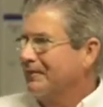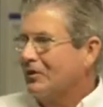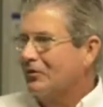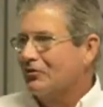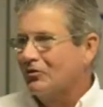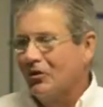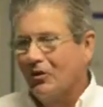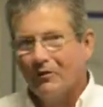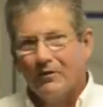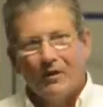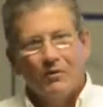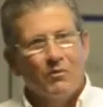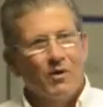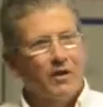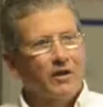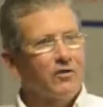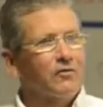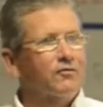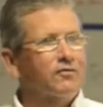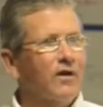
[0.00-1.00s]
So they
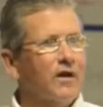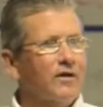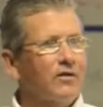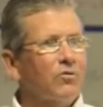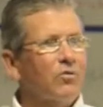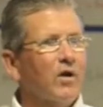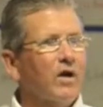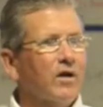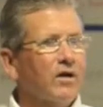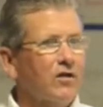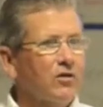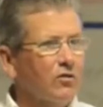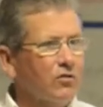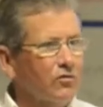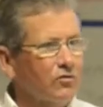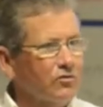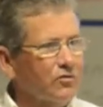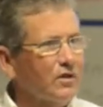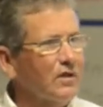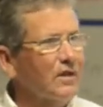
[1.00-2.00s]
wanted to find a way to
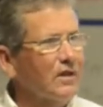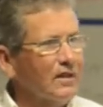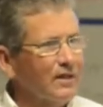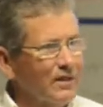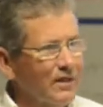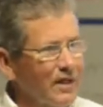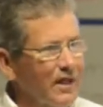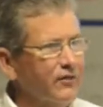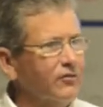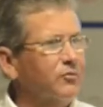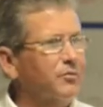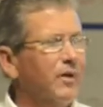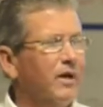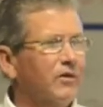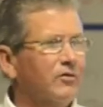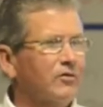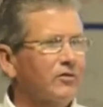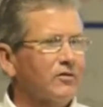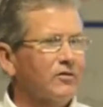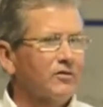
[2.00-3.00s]
use less
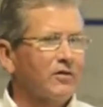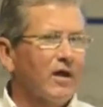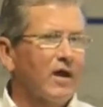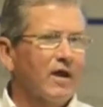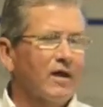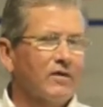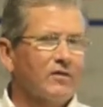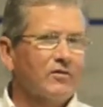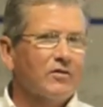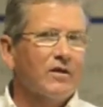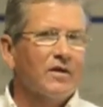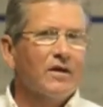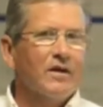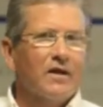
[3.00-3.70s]
pesticides.